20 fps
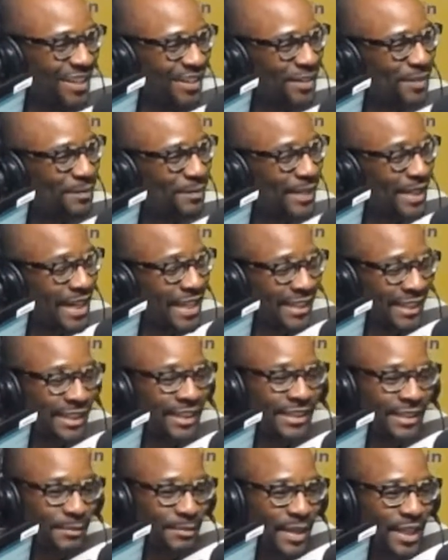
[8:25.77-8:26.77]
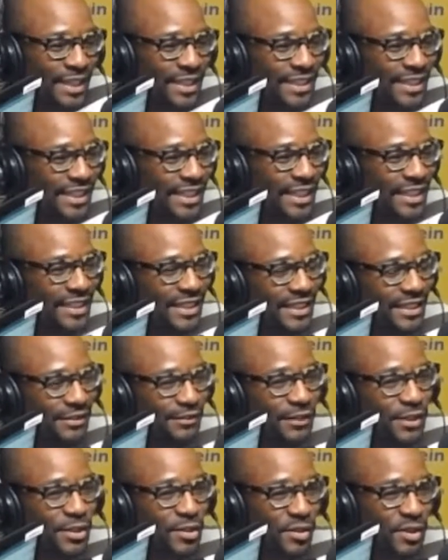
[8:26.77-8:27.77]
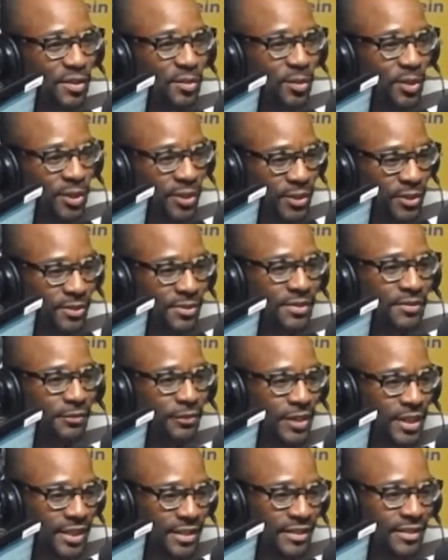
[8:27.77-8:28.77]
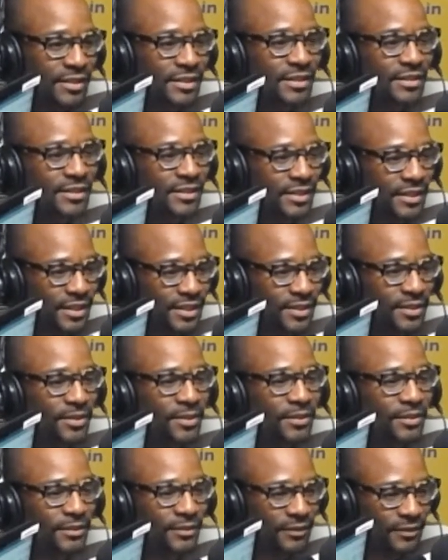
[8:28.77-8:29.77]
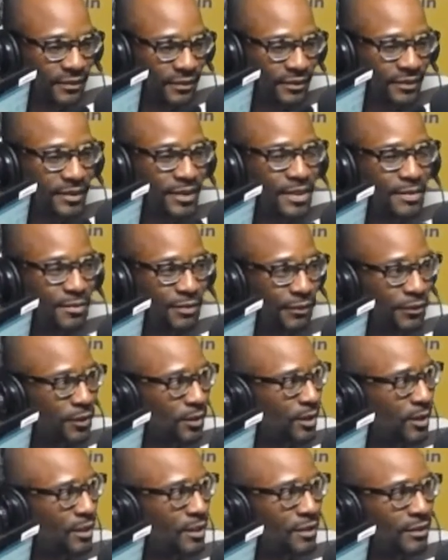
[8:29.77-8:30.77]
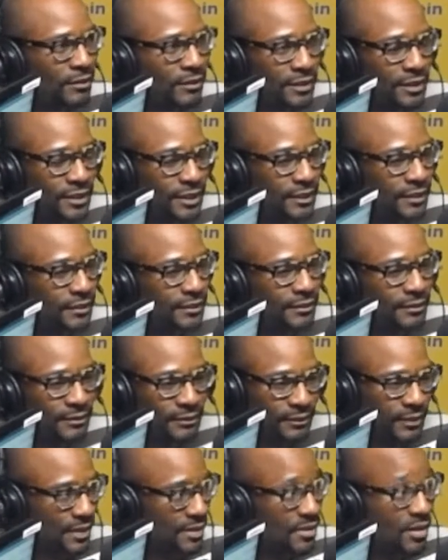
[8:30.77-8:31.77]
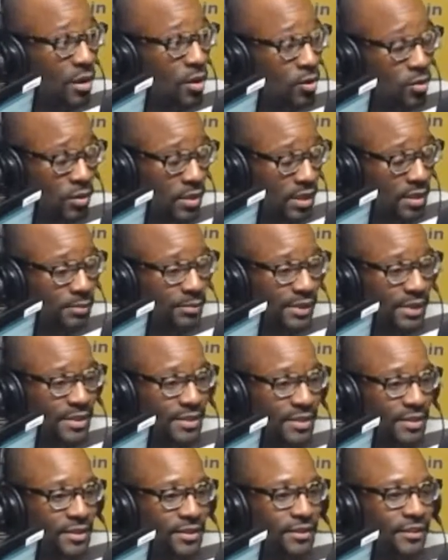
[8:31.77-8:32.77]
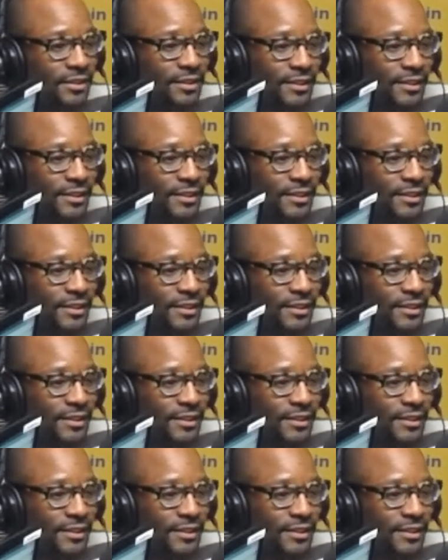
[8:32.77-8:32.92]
But the melody, and then eventually words, phrases, you know, and before long, you know, a complete song.